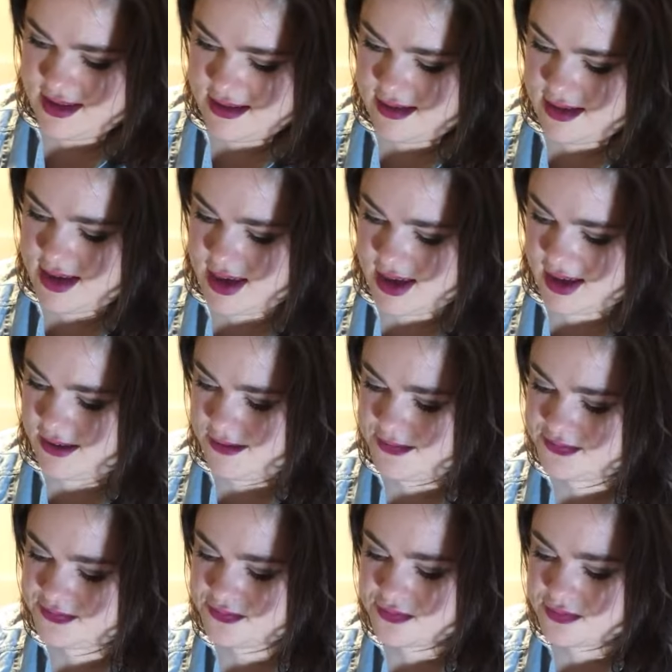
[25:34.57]
Okay.
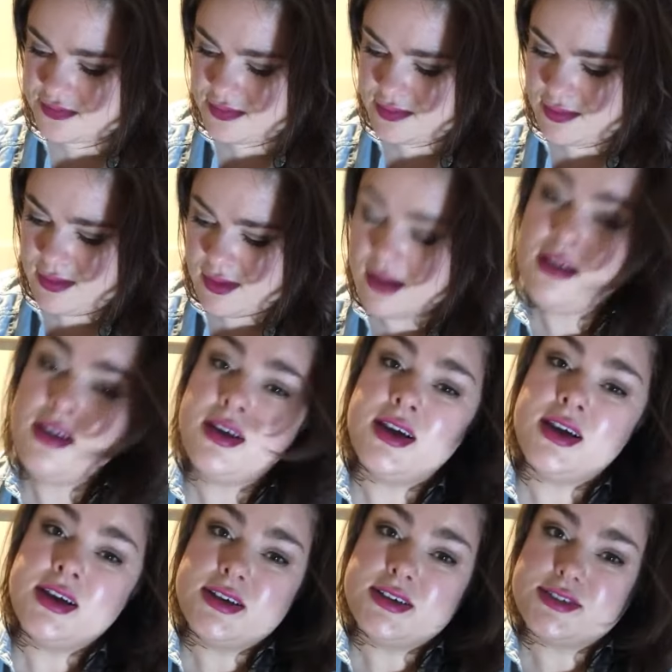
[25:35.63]

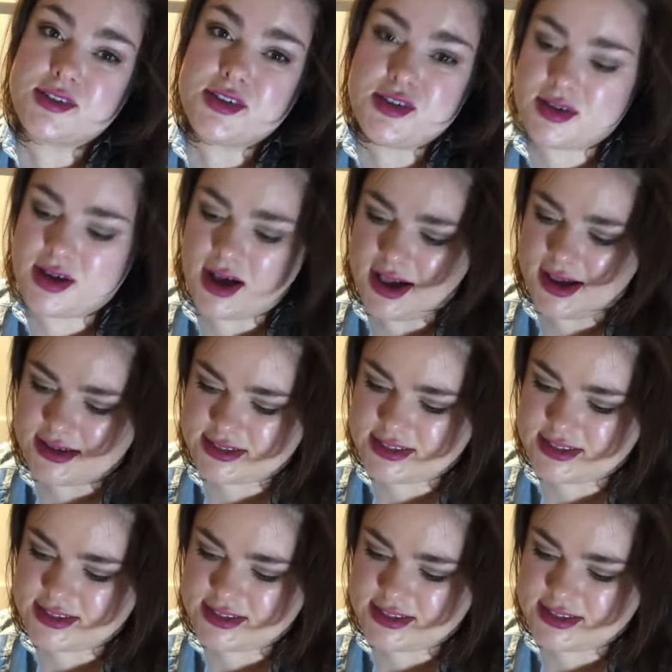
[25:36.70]
So you guys,